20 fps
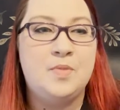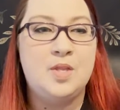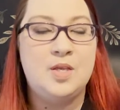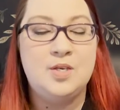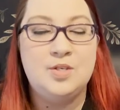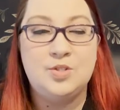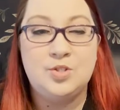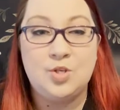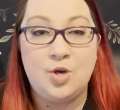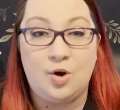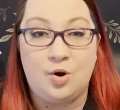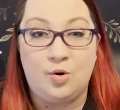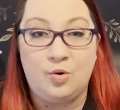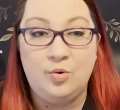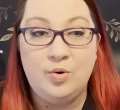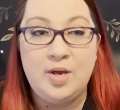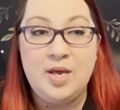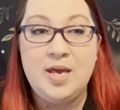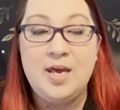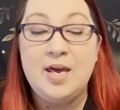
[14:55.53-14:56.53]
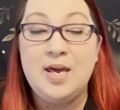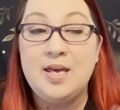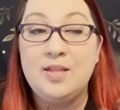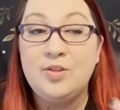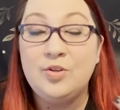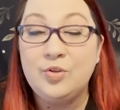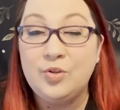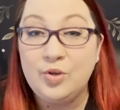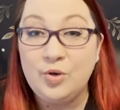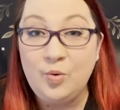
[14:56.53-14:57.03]
So in the
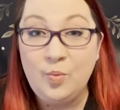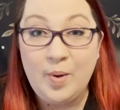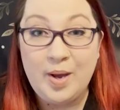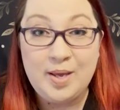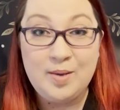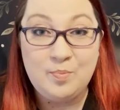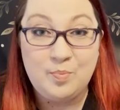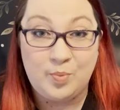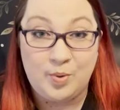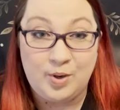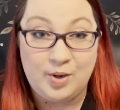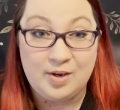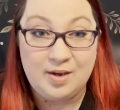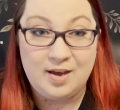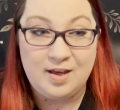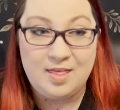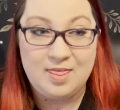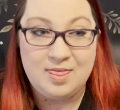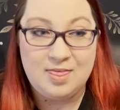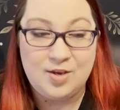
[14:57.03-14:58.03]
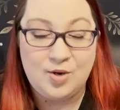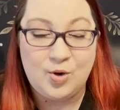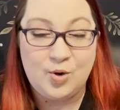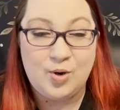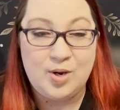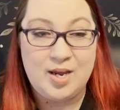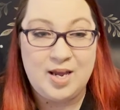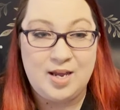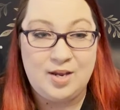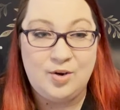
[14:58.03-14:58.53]
Little White Book, the
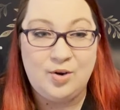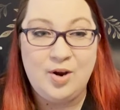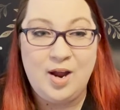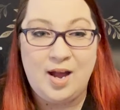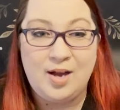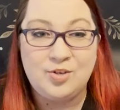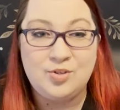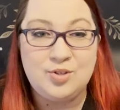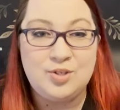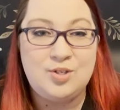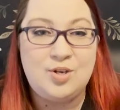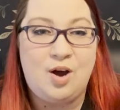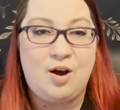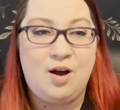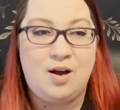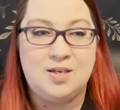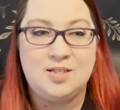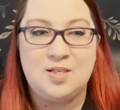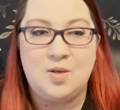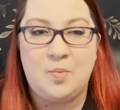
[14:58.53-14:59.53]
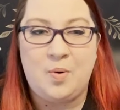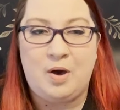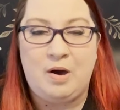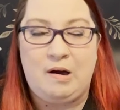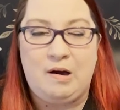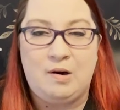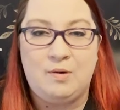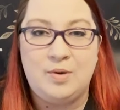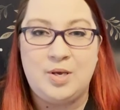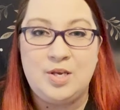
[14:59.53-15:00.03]
creator actually talks about
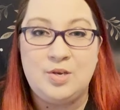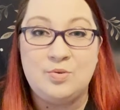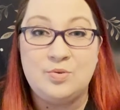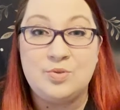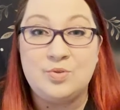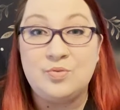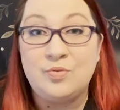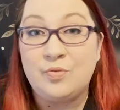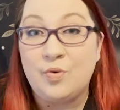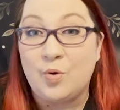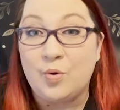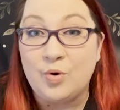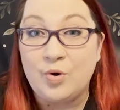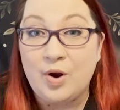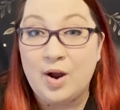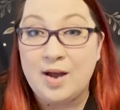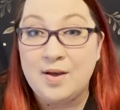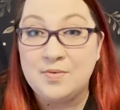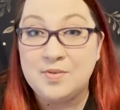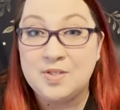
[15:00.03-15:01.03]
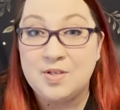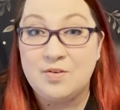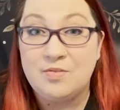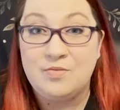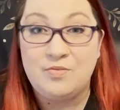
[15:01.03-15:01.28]
how he used photographs of